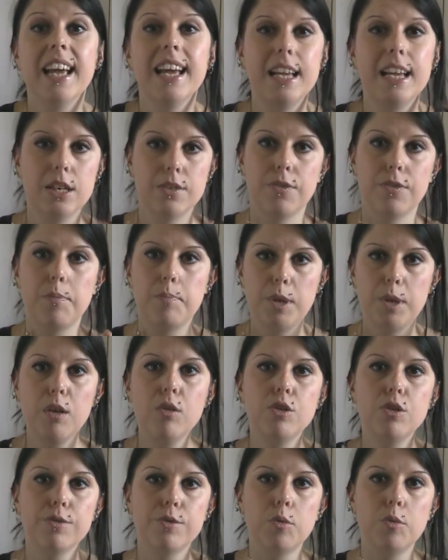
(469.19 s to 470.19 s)
It's for
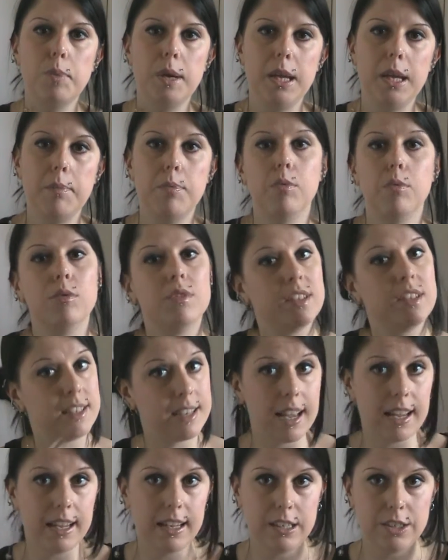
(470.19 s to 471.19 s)
beautiful people to
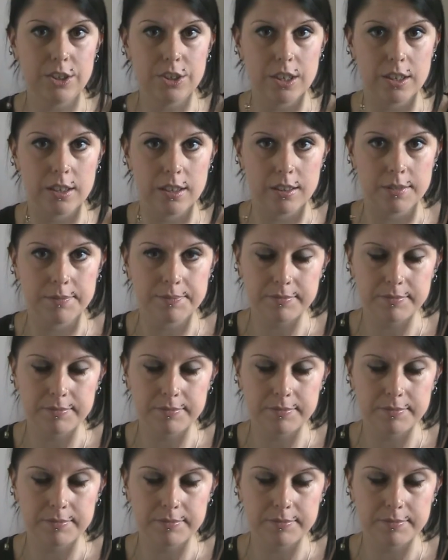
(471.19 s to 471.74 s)
date each other.